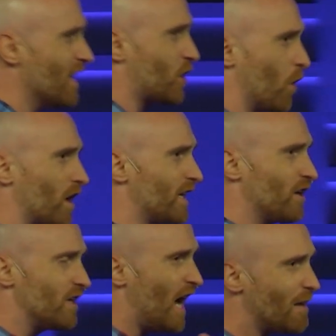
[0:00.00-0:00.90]
going on here,
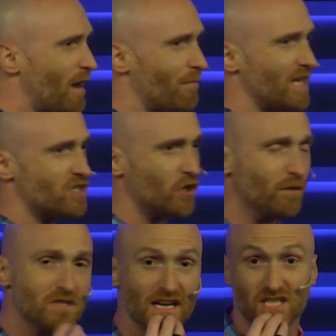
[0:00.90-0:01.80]
not about my
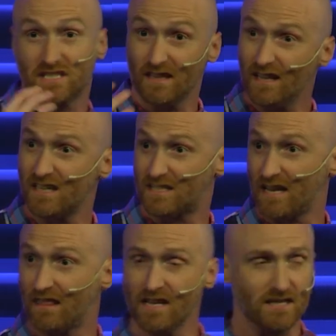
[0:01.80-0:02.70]
circumstances. And then they said
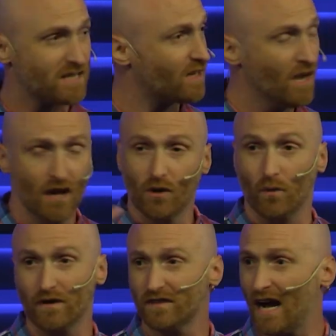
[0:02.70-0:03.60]
this. They said,
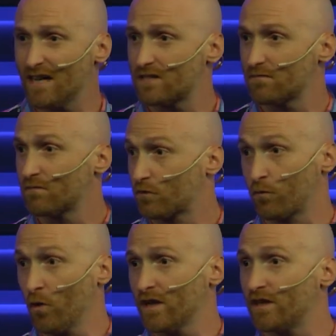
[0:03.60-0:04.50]
what if God's
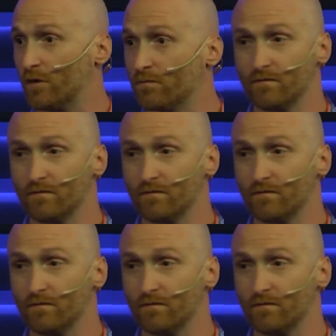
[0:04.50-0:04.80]
thwarting you?